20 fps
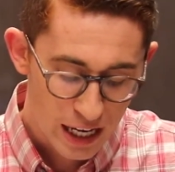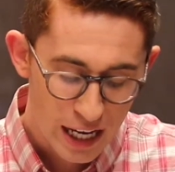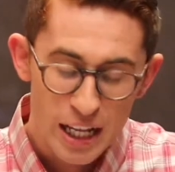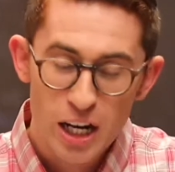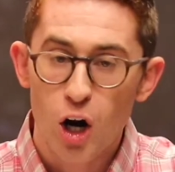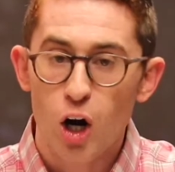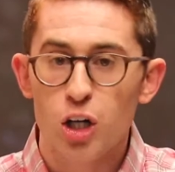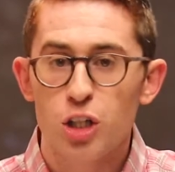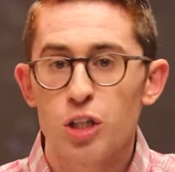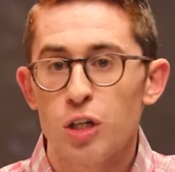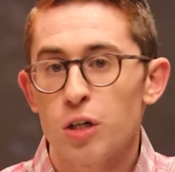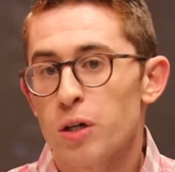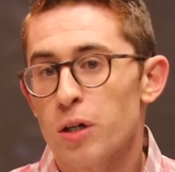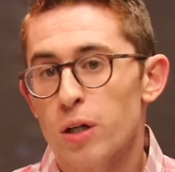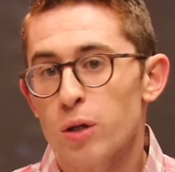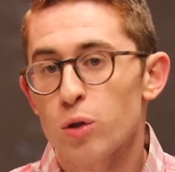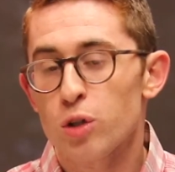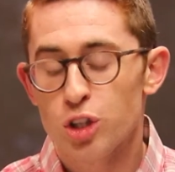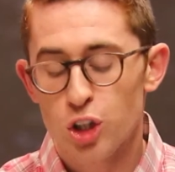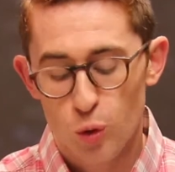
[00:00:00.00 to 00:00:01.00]
In our
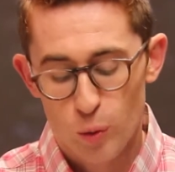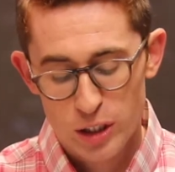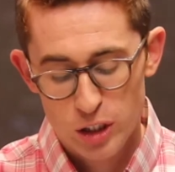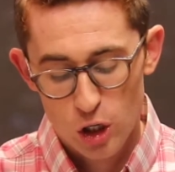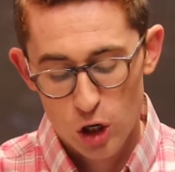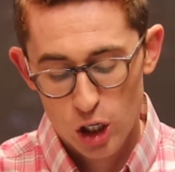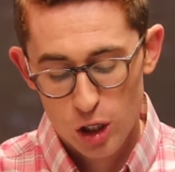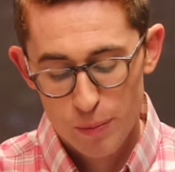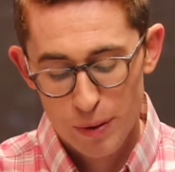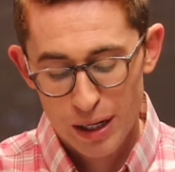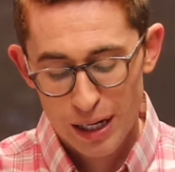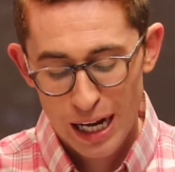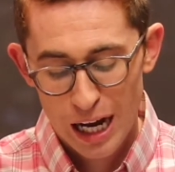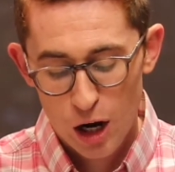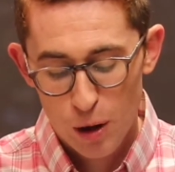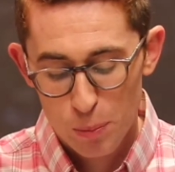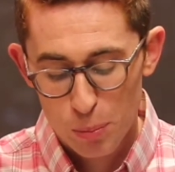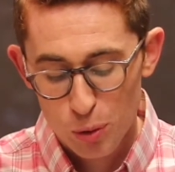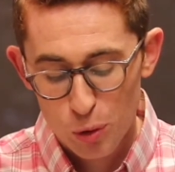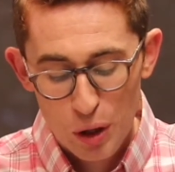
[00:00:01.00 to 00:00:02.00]
conclusion, we talk about
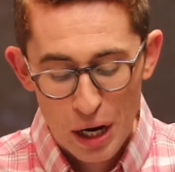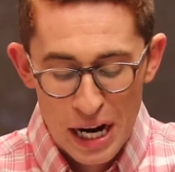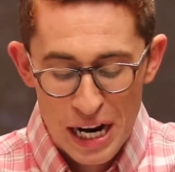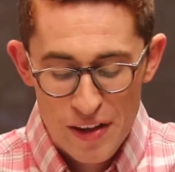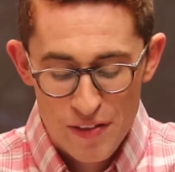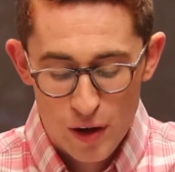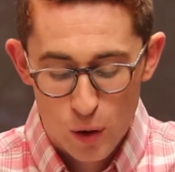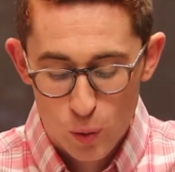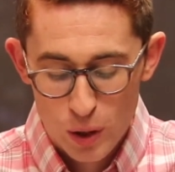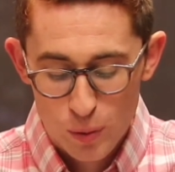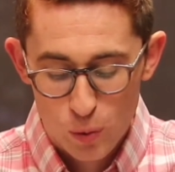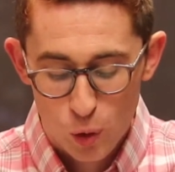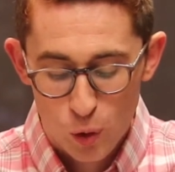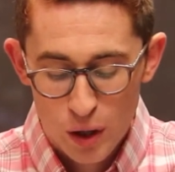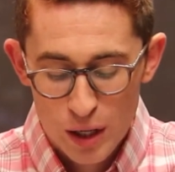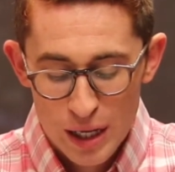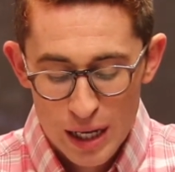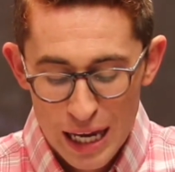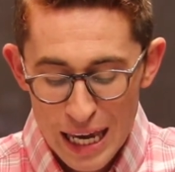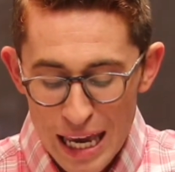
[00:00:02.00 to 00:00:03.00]
how praying that we
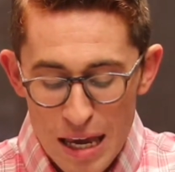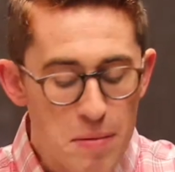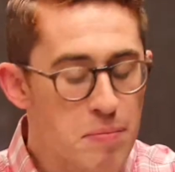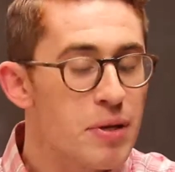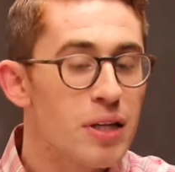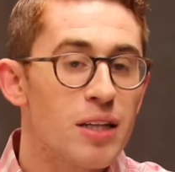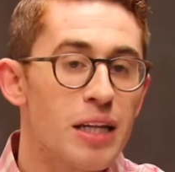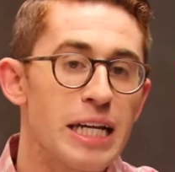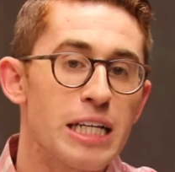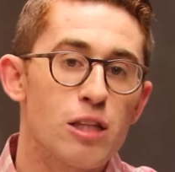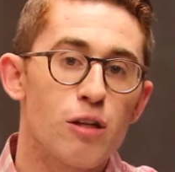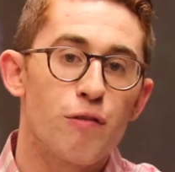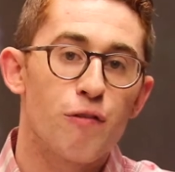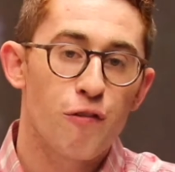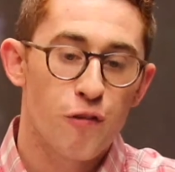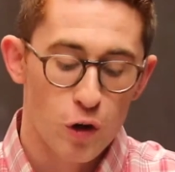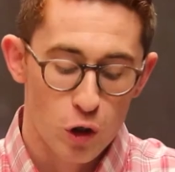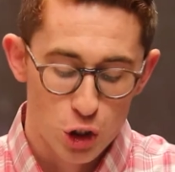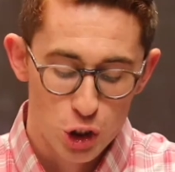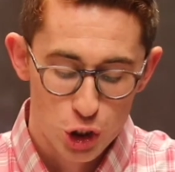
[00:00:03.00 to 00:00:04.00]
will emulate the
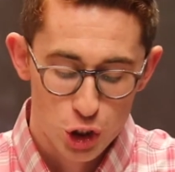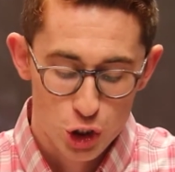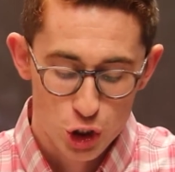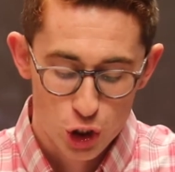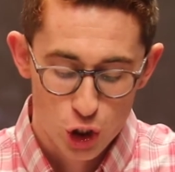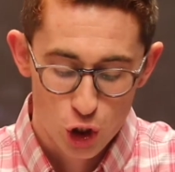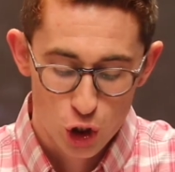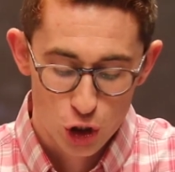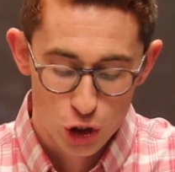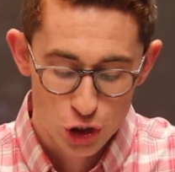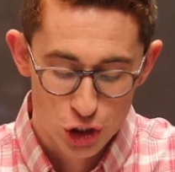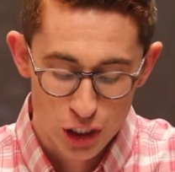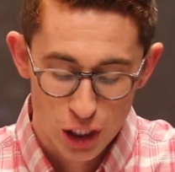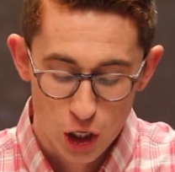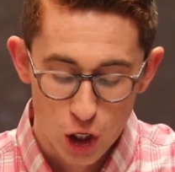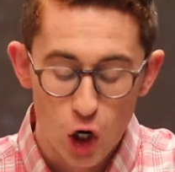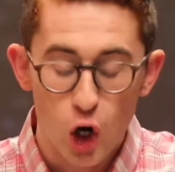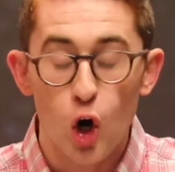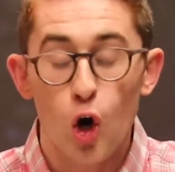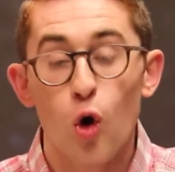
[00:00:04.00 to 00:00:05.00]
first church in
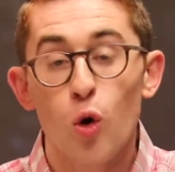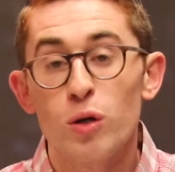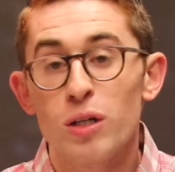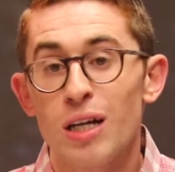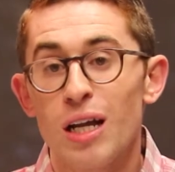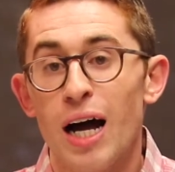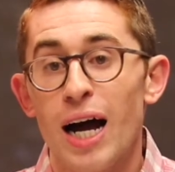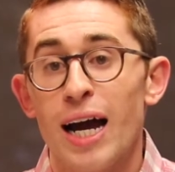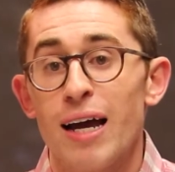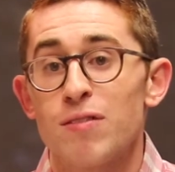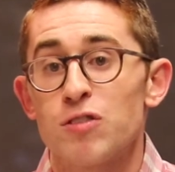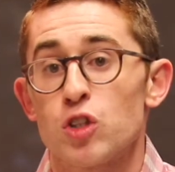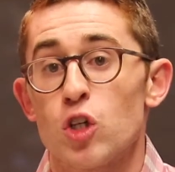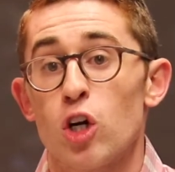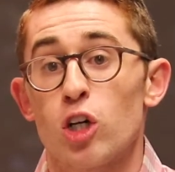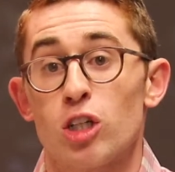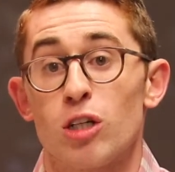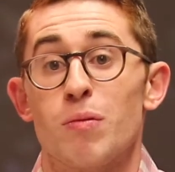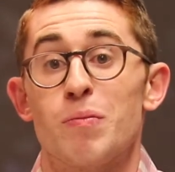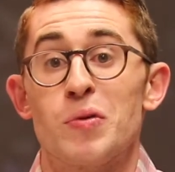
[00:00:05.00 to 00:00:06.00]
our own lives, in
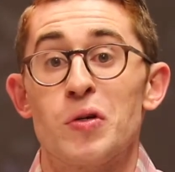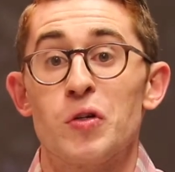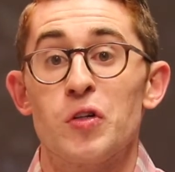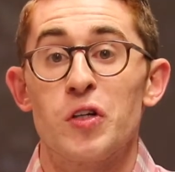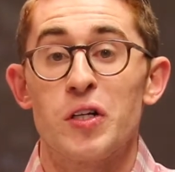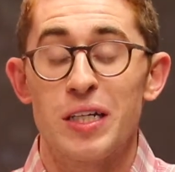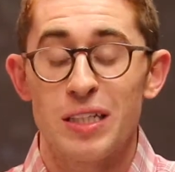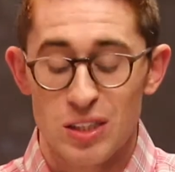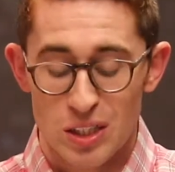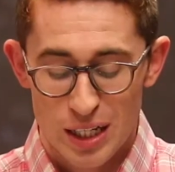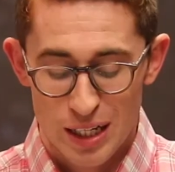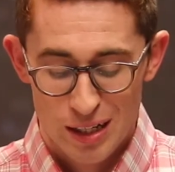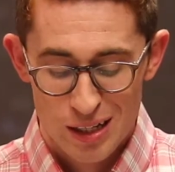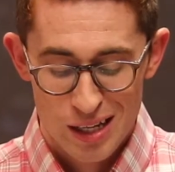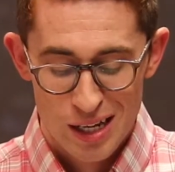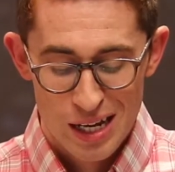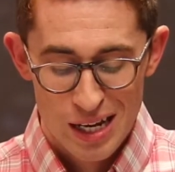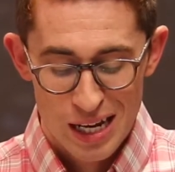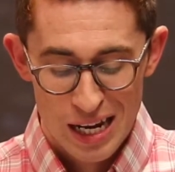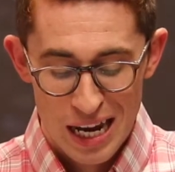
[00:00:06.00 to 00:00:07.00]
our communities,
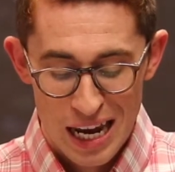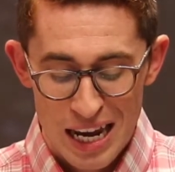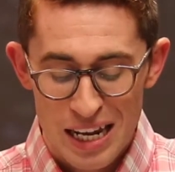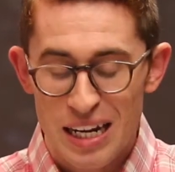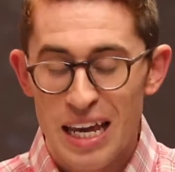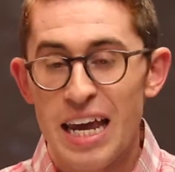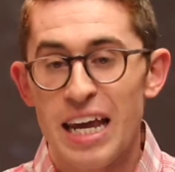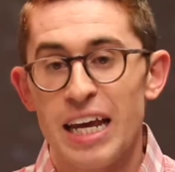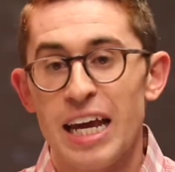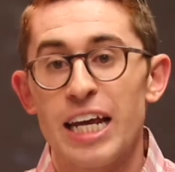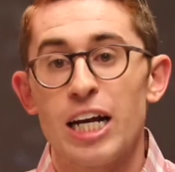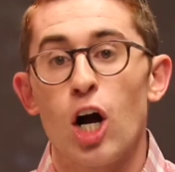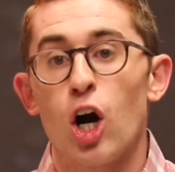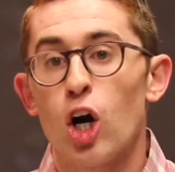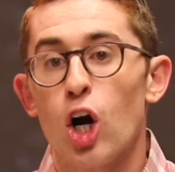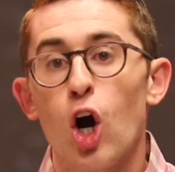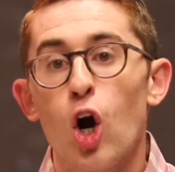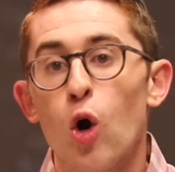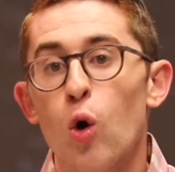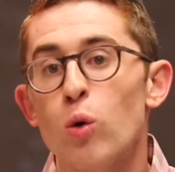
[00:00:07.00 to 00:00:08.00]
and in
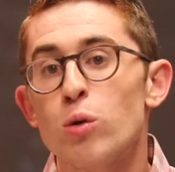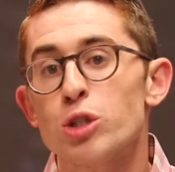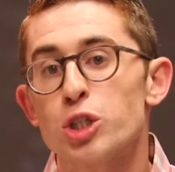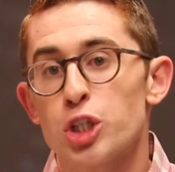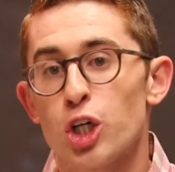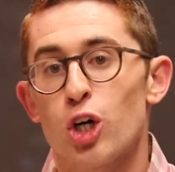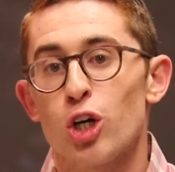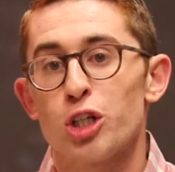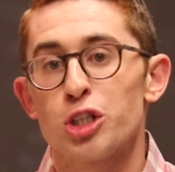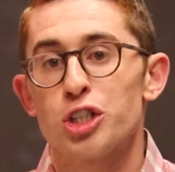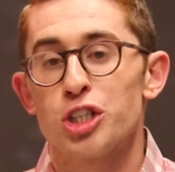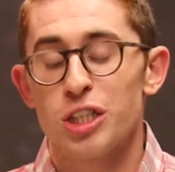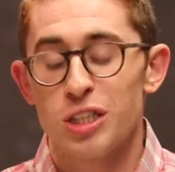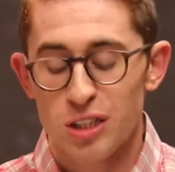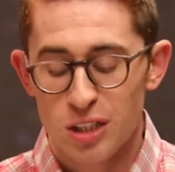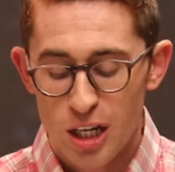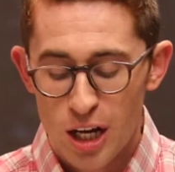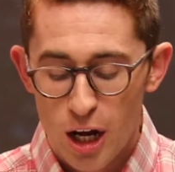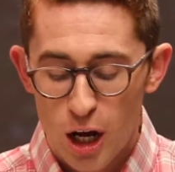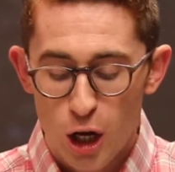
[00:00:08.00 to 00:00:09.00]
our own
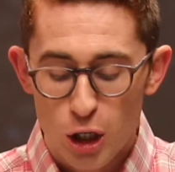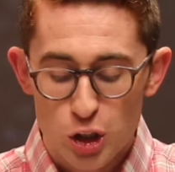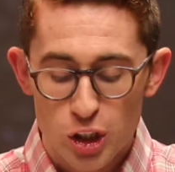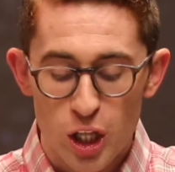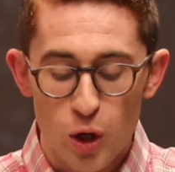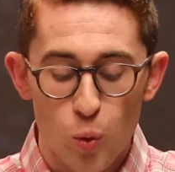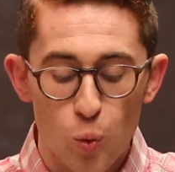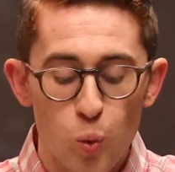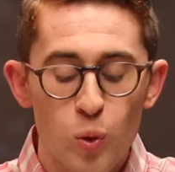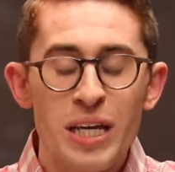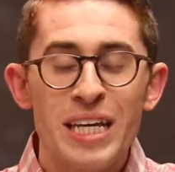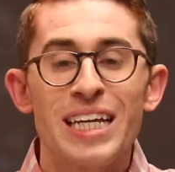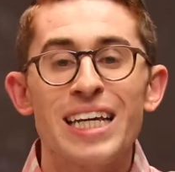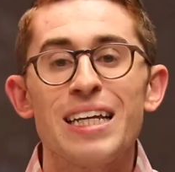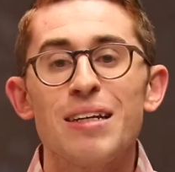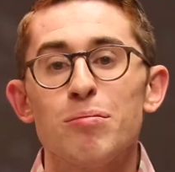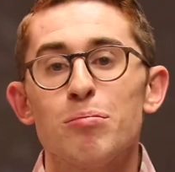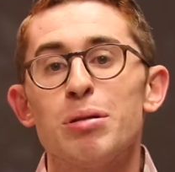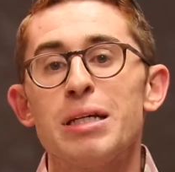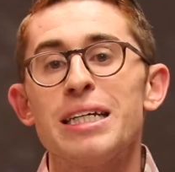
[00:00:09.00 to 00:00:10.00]
churches so that we
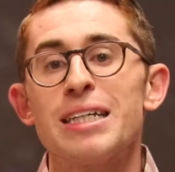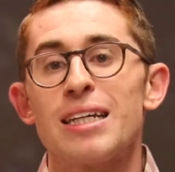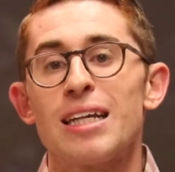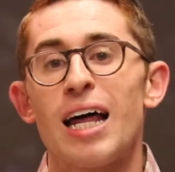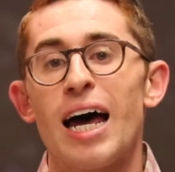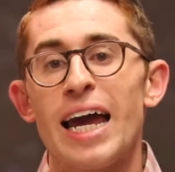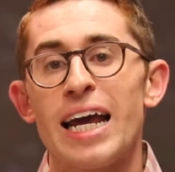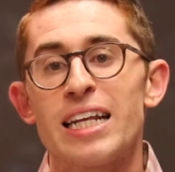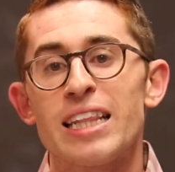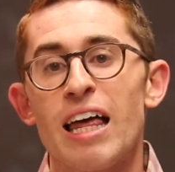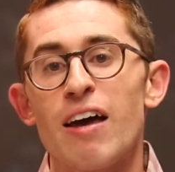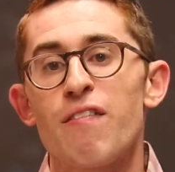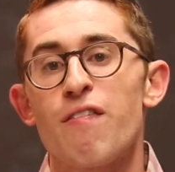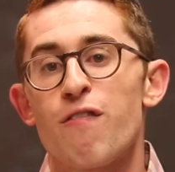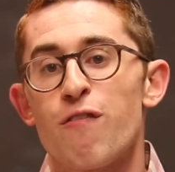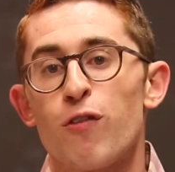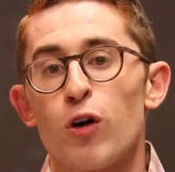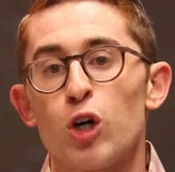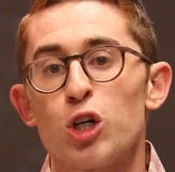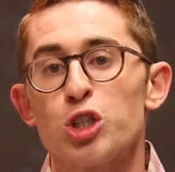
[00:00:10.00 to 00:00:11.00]
can be like
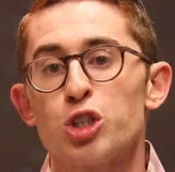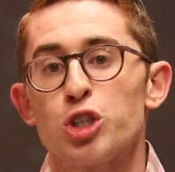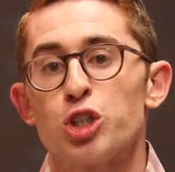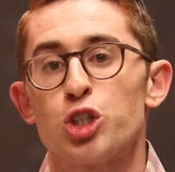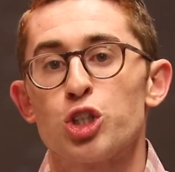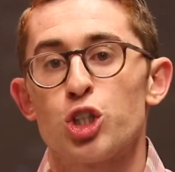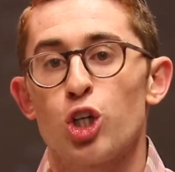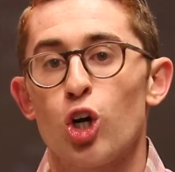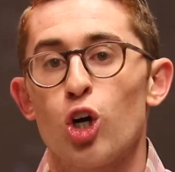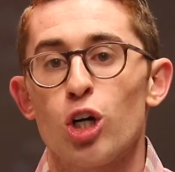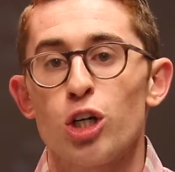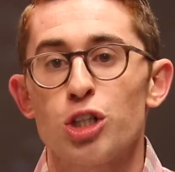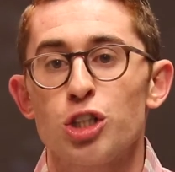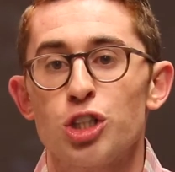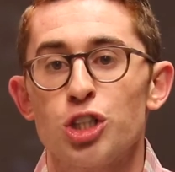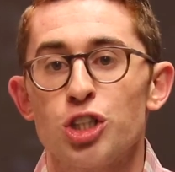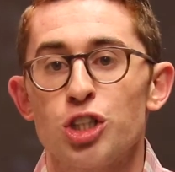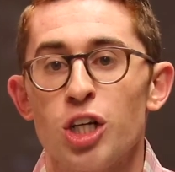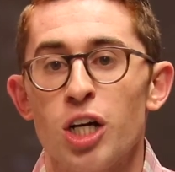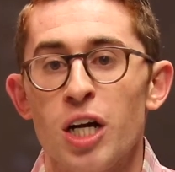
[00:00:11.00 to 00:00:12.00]
that first
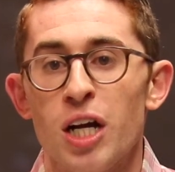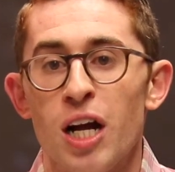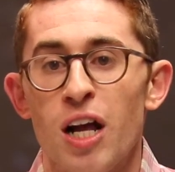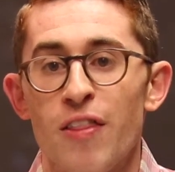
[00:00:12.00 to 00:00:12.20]
church,